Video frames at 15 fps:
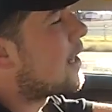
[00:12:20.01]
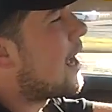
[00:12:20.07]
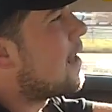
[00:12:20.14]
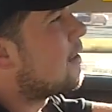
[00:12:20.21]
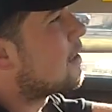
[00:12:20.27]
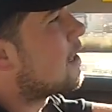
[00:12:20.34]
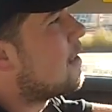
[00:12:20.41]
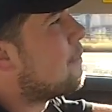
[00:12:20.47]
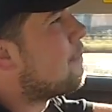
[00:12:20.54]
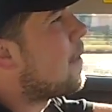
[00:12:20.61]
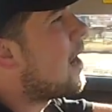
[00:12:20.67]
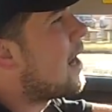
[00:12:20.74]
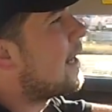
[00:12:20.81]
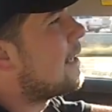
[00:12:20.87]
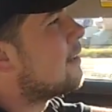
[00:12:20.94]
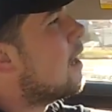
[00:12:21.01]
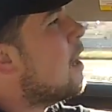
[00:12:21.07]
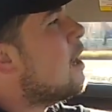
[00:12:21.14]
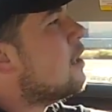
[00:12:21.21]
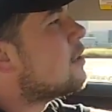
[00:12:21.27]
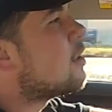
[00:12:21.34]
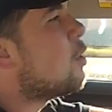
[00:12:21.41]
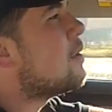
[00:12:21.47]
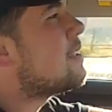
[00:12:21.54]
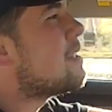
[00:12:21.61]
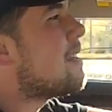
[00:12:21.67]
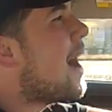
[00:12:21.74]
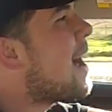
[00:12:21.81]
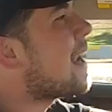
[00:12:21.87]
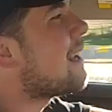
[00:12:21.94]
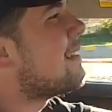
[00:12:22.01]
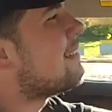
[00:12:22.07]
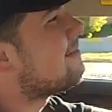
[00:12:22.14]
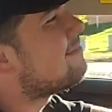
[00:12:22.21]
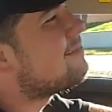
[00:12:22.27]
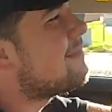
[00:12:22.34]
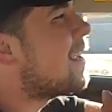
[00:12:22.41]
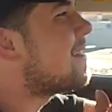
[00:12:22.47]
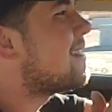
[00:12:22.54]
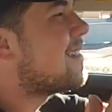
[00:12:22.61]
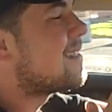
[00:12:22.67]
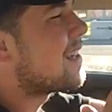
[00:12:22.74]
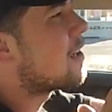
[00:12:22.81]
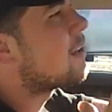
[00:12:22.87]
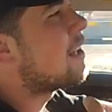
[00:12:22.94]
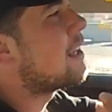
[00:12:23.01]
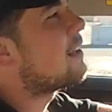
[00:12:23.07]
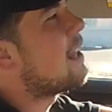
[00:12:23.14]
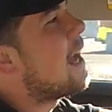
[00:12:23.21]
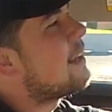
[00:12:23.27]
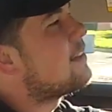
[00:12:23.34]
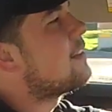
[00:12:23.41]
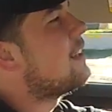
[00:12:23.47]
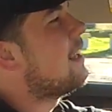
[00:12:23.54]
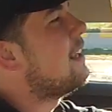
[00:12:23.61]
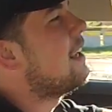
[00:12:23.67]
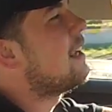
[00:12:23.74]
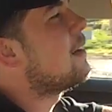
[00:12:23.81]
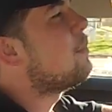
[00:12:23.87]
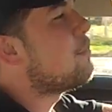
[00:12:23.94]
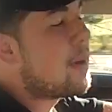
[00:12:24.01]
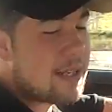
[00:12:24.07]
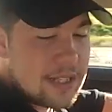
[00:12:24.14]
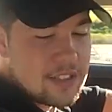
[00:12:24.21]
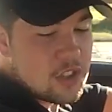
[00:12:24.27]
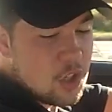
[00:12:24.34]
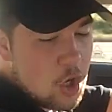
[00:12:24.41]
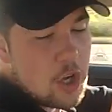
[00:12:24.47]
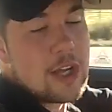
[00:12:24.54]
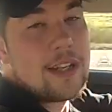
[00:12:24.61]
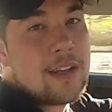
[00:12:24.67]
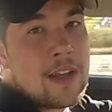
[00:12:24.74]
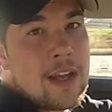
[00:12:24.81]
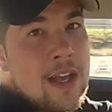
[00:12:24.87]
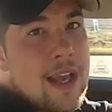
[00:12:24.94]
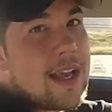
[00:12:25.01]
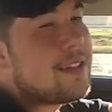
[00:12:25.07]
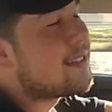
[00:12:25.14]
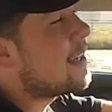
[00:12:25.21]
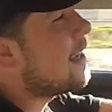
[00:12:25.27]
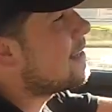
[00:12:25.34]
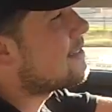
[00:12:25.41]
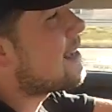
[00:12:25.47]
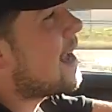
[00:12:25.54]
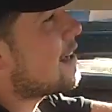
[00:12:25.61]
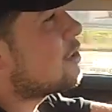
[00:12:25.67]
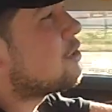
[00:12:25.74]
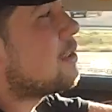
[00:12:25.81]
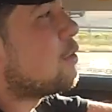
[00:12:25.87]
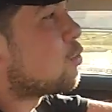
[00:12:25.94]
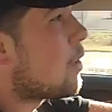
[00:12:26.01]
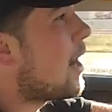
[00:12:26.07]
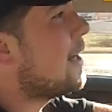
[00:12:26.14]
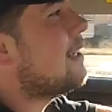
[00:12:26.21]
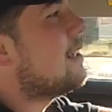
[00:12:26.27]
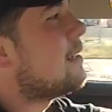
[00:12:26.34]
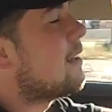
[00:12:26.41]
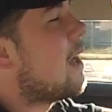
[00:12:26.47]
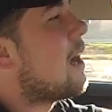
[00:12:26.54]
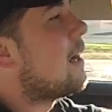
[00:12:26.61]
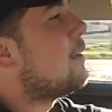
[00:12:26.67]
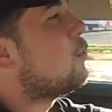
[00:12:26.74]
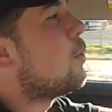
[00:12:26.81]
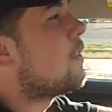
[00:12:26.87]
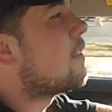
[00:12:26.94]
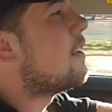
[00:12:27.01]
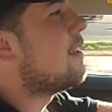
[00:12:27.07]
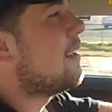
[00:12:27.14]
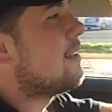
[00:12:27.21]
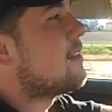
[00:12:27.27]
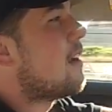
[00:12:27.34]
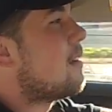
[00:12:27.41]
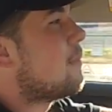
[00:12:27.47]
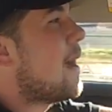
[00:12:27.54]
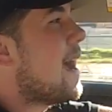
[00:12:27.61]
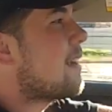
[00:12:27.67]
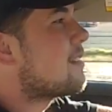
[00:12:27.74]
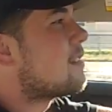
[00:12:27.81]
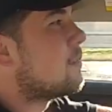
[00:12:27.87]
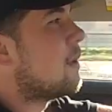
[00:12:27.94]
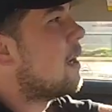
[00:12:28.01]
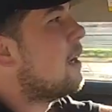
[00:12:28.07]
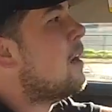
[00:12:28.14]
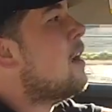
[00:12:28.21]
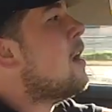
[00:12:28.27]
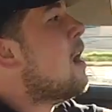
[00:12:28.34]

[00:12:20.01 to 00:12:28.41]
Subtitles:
gallon combined. So it's not necessarily class leading, but it's good. It's actually right in line with the Nissan Maxima